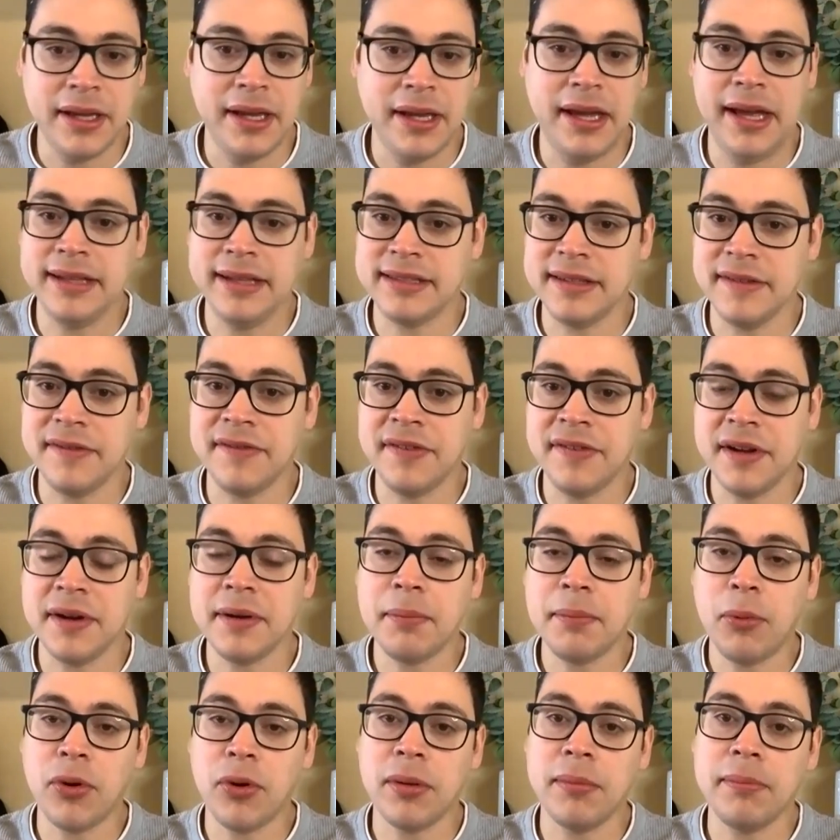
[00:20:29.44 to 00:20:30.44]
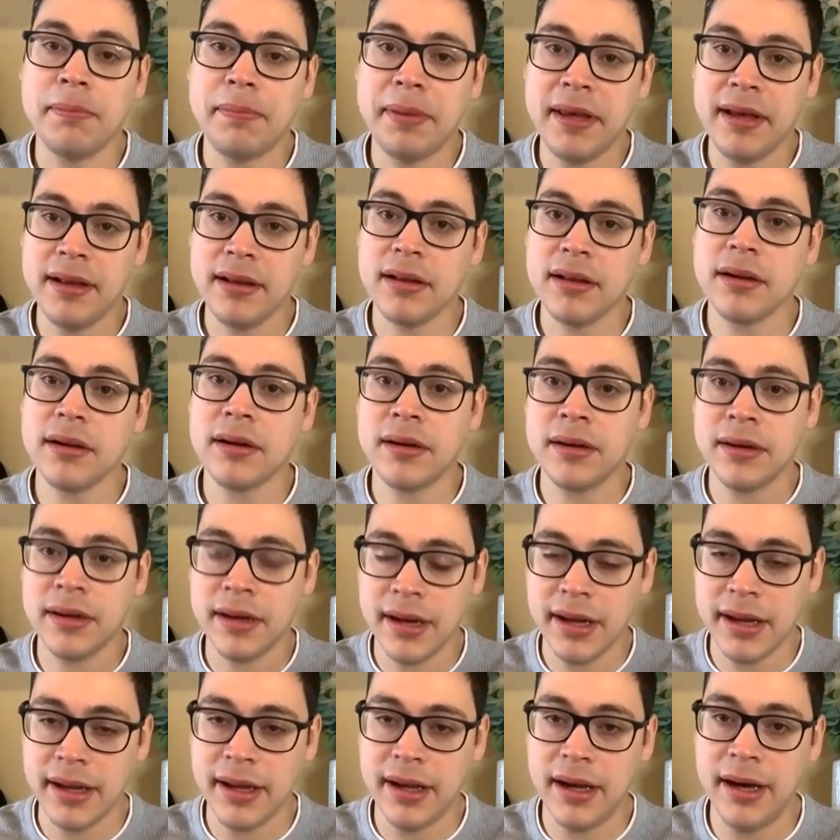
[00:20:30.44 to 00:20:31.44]
it's a very important pillar
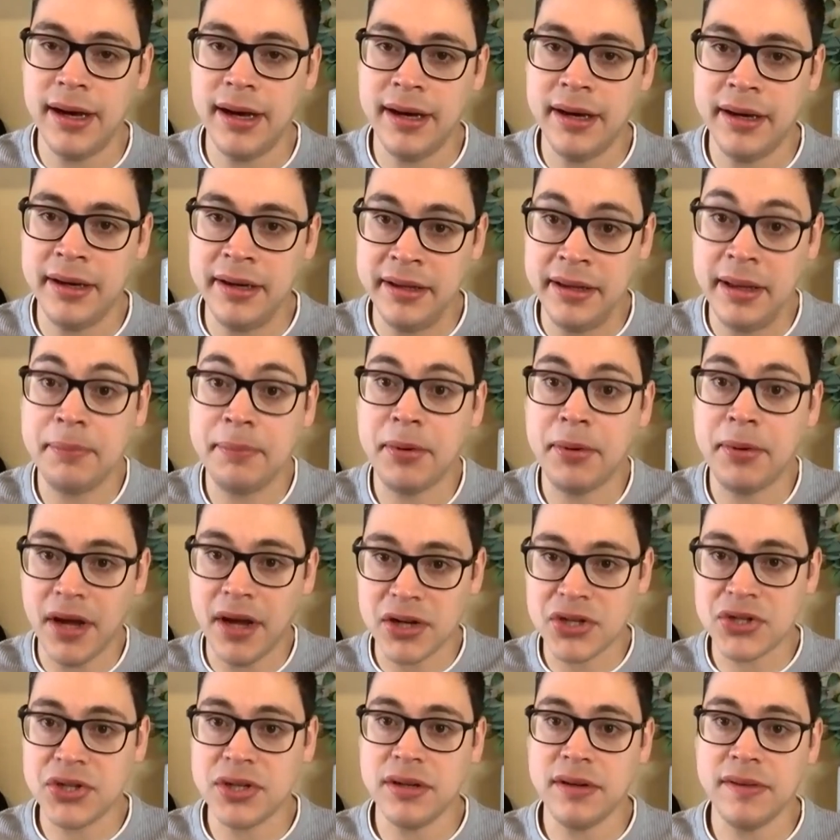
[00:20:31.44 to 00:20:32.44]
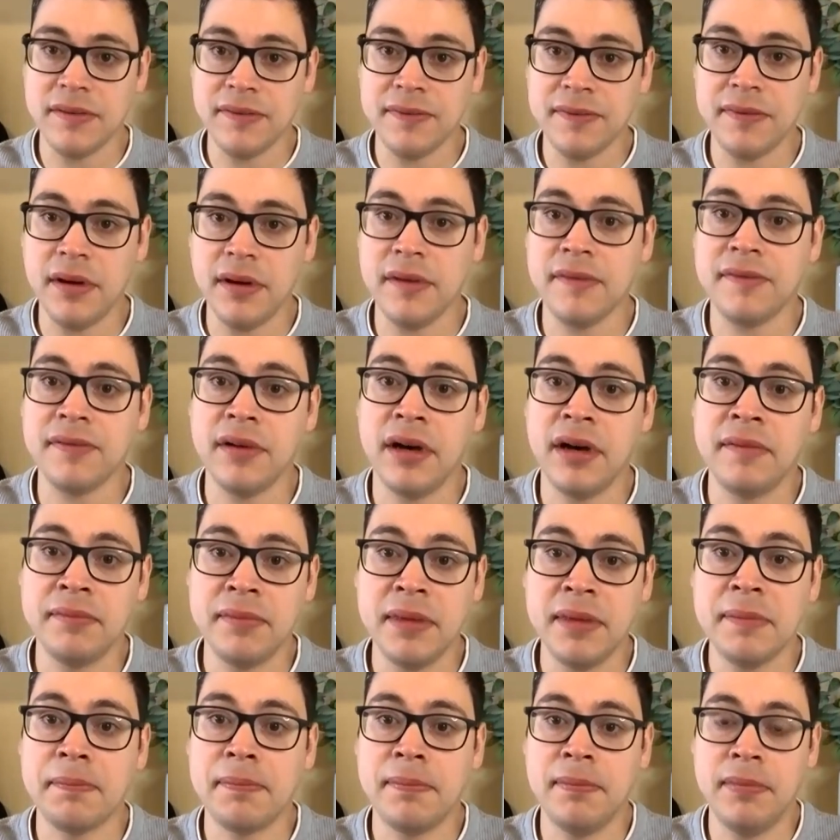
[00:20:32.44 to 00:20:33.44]
uh, in the production of of, of
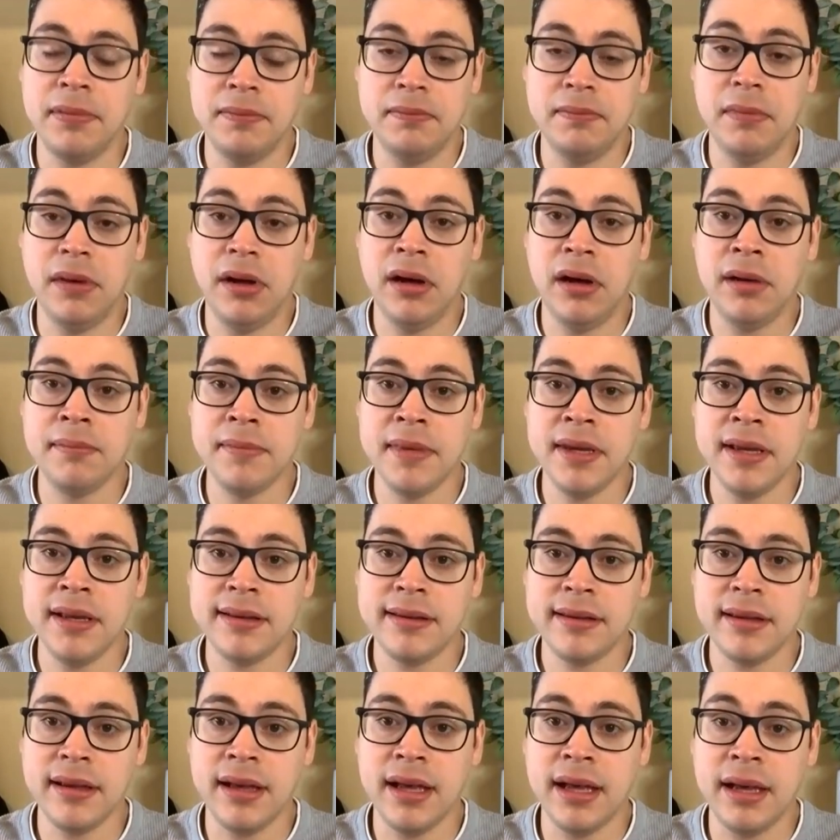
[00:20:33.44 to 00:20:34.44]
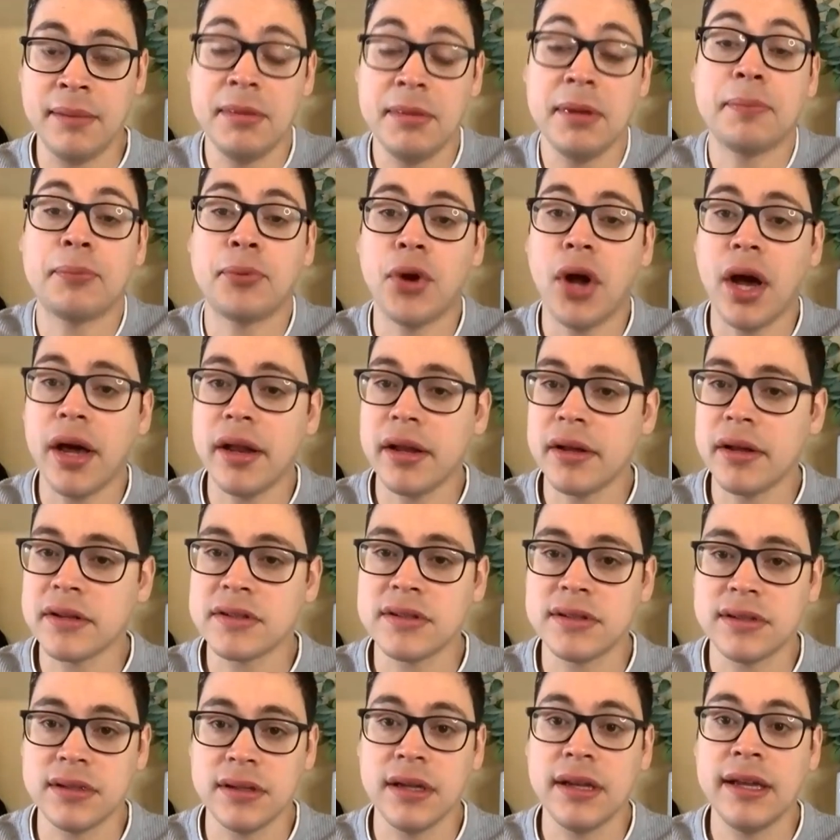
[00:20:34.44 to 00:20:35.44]
meat of meat uh, meat
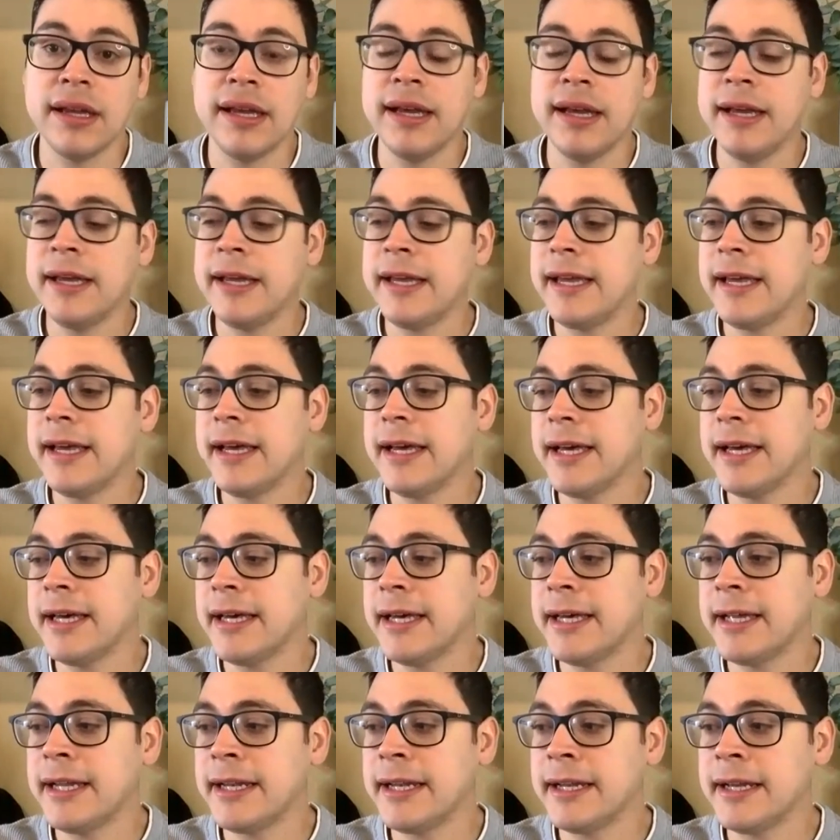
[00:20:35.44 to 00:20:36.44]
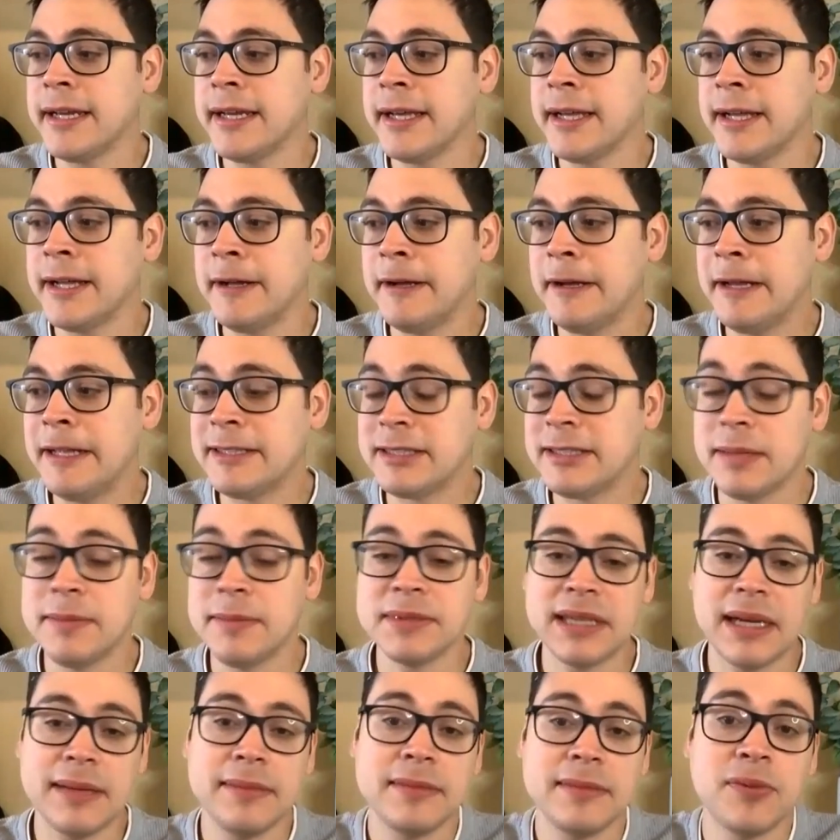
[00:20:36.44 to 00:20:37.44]
products and uh, and
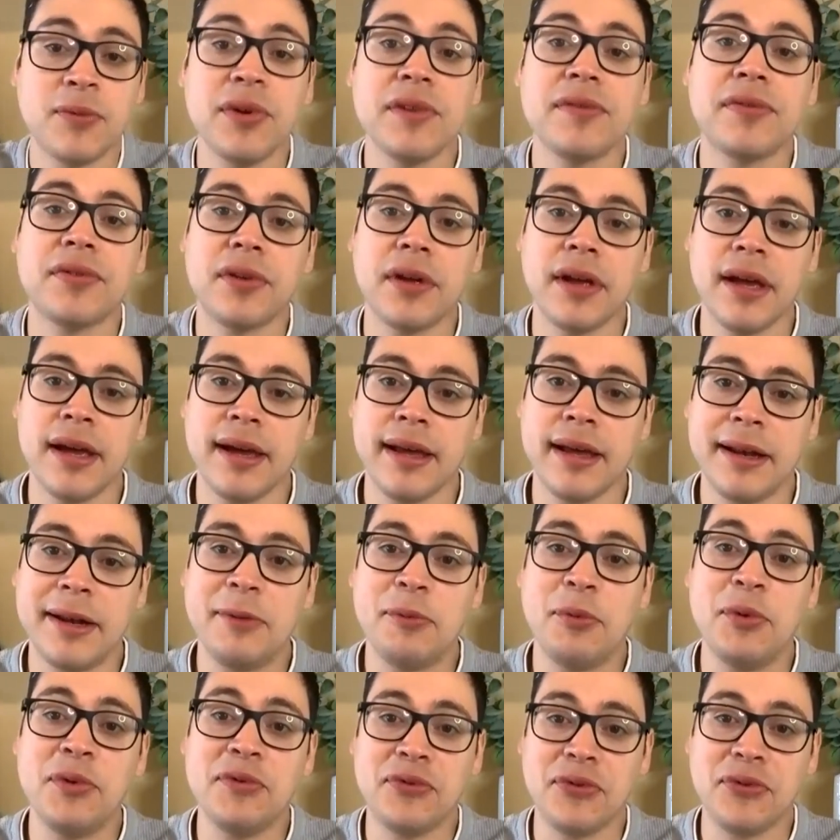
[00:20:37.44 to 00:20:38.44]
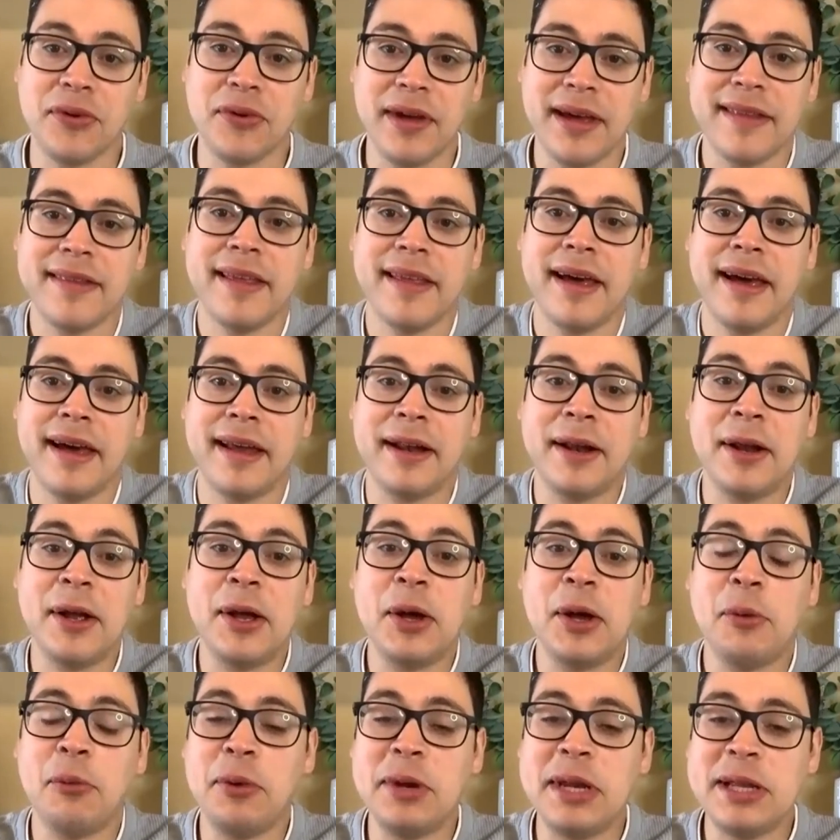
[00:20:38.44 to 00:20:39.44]
sometimes we forget we forget that
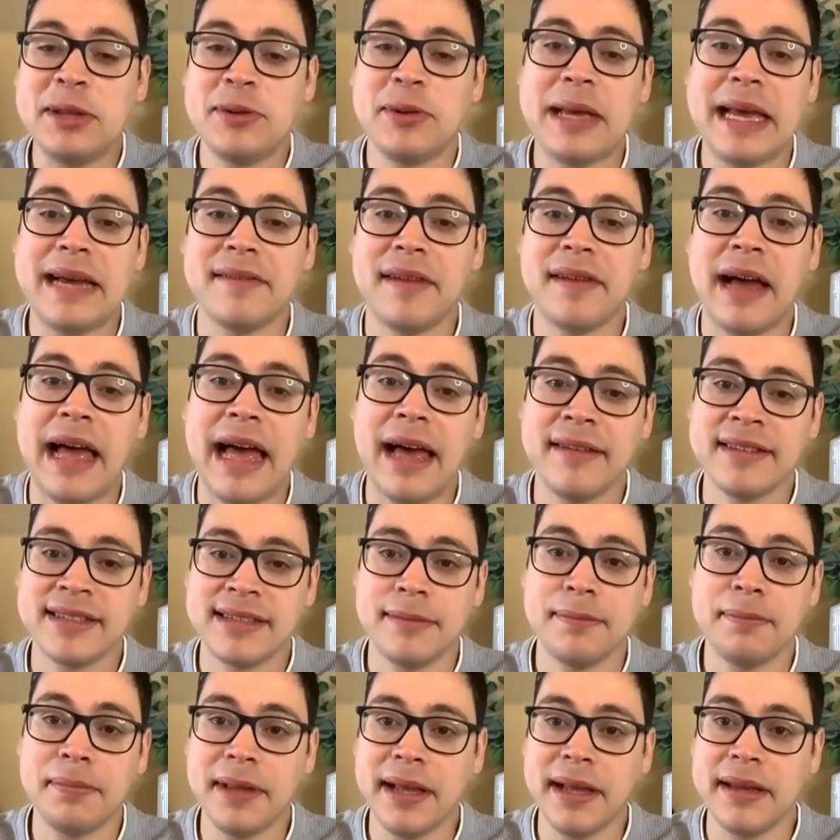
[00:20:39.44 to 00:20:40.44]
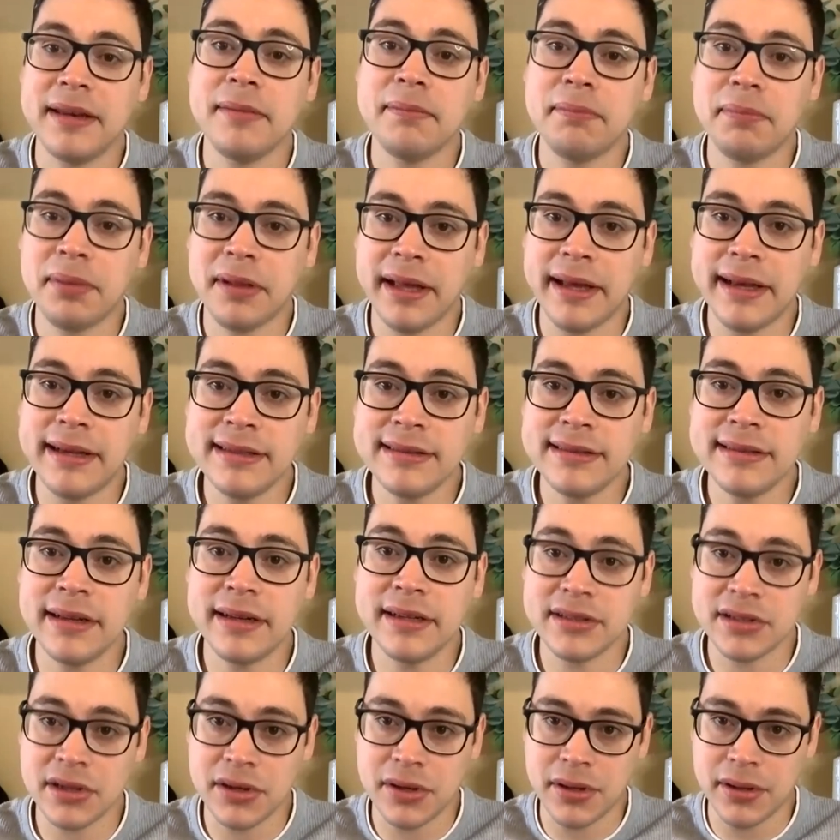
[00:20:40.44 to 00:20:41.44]
we need to have a hazard plan in place that
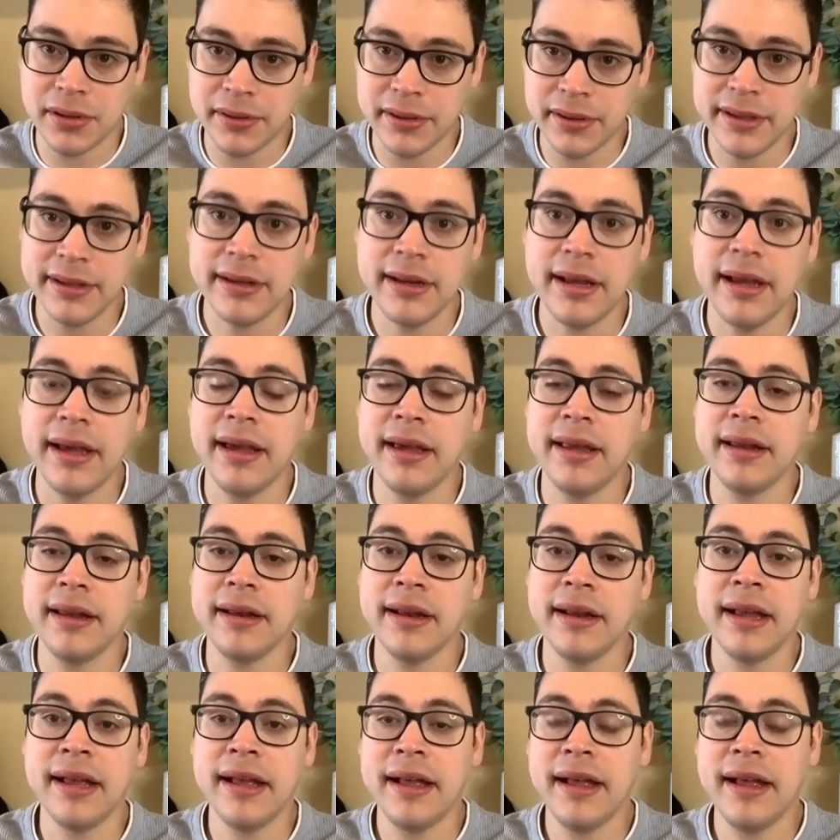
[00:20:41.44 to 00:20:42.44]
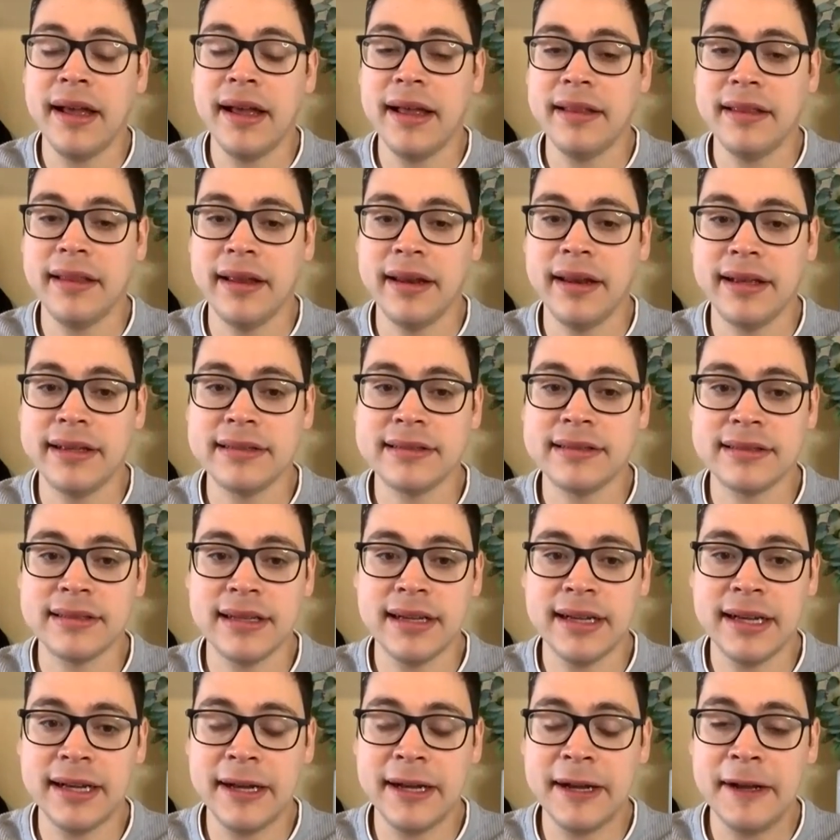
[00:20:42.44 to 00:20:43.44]
is current and and that is
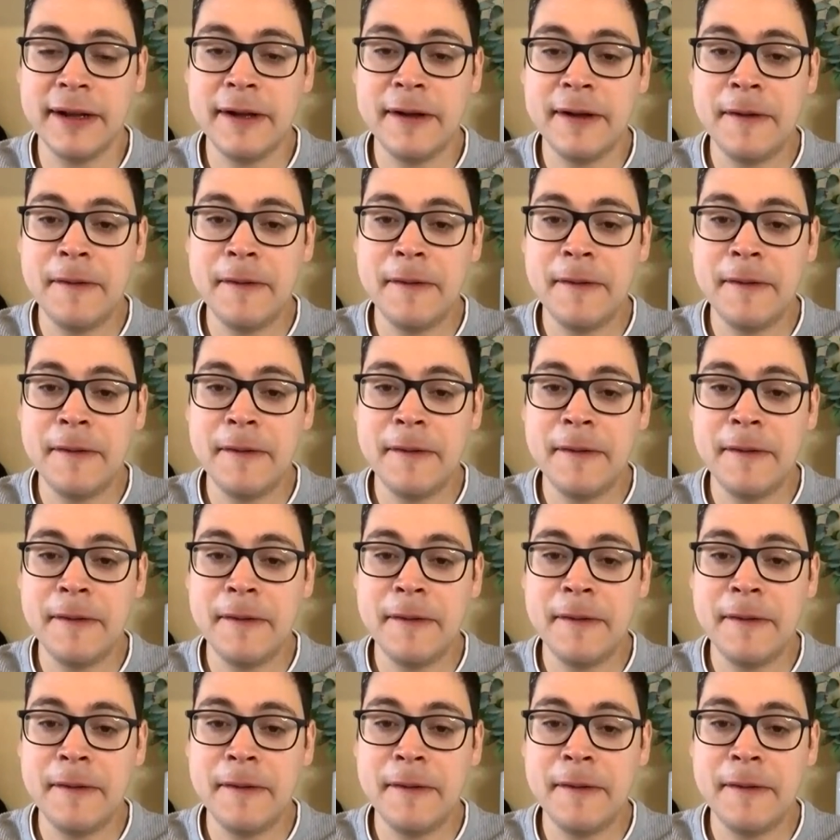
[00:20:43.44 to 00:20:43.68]
uh,